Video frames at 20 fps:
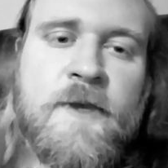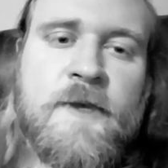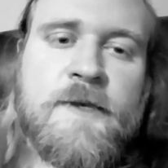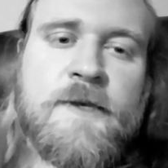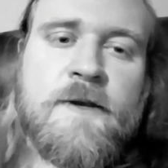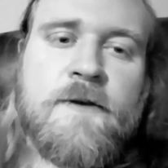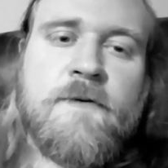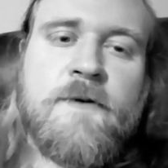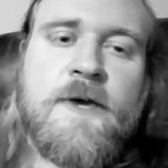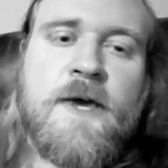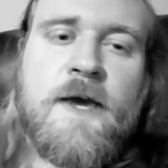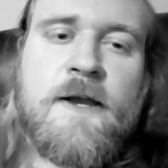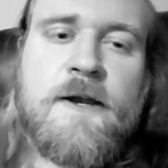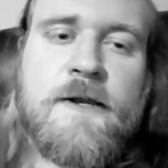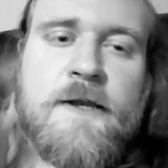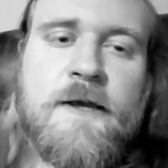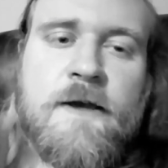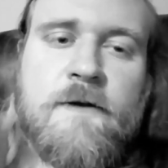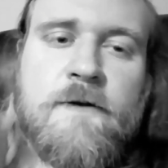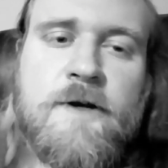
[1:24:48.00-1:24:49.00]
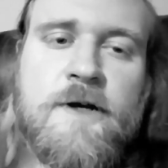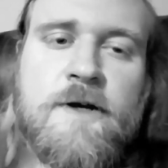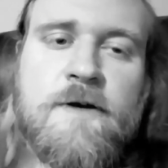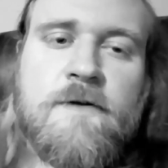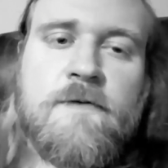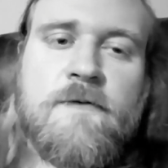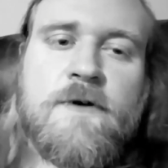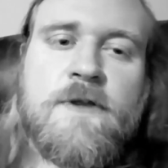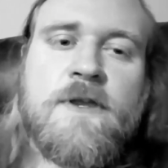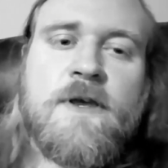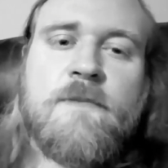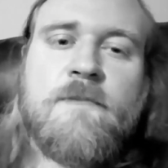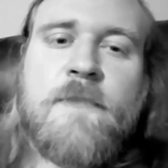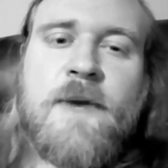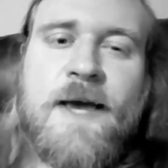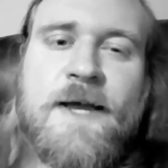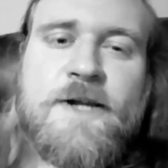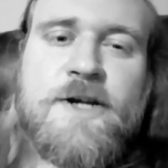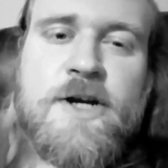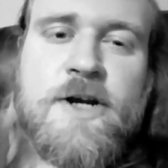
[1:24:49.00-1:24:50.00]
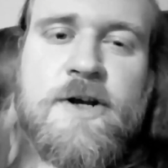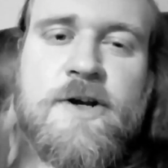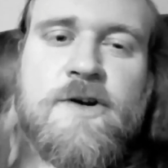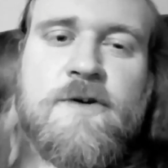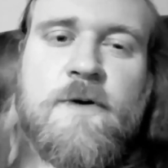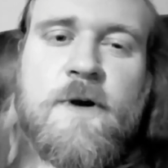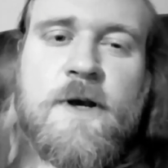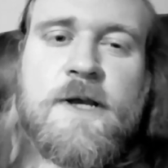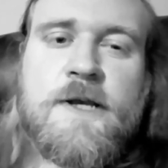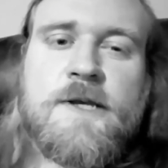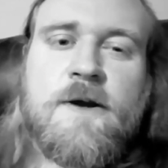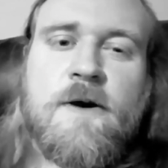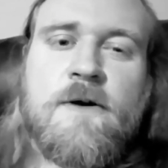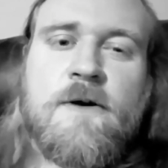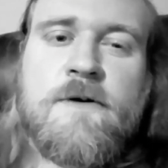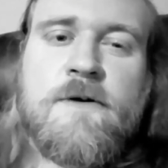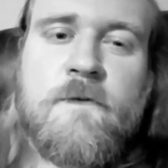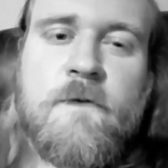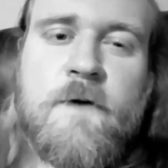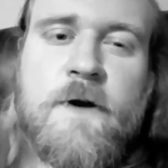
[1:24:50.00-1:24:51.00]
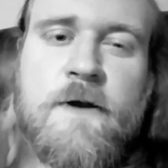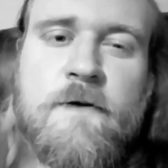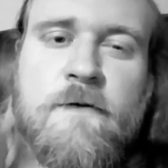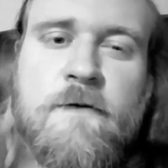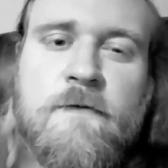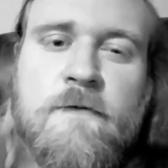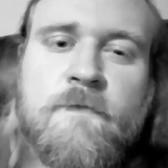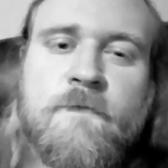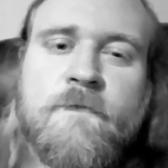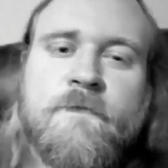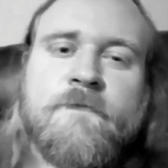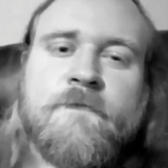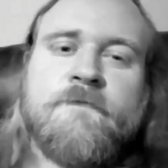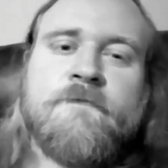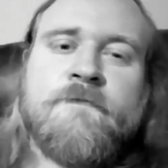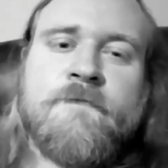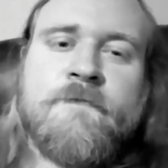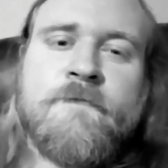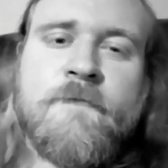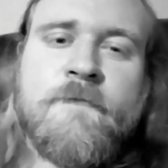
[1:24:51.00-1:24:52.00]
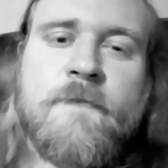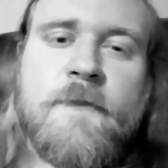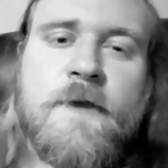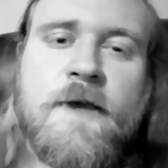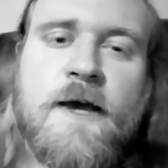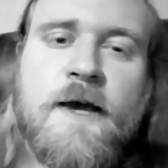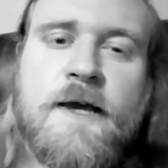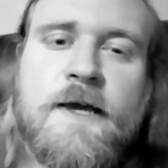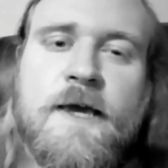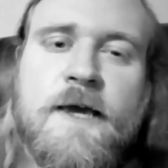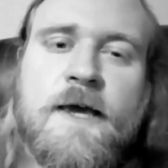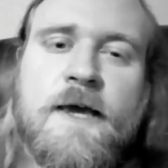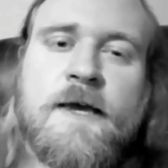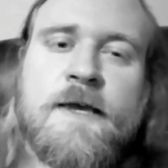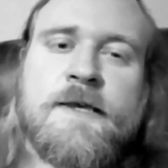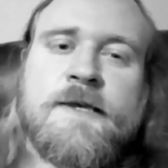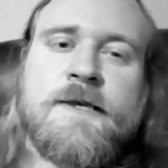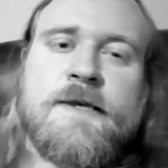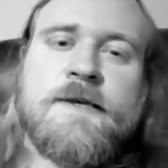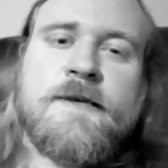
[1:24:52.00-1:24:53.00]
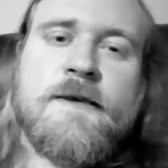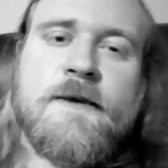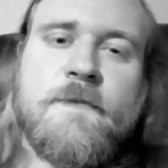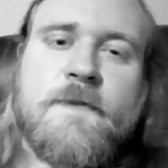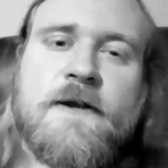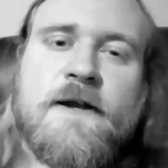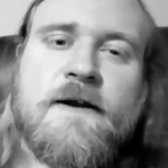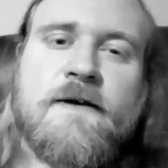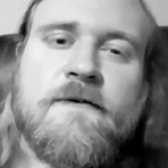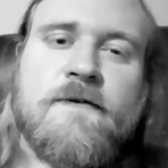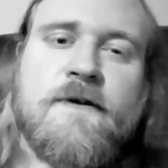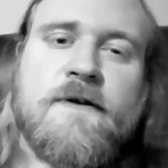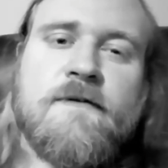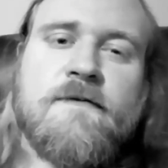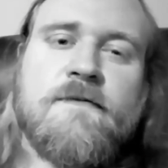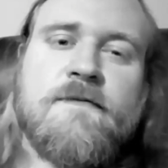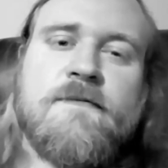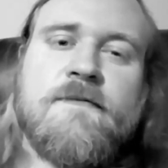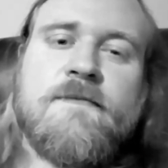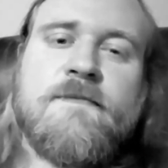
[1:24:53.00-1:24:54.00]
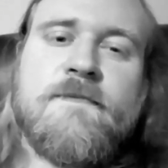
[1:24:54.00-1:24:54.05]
Is it okay to tell children that magic tricks aren't real? I guess. I mean, I don't know.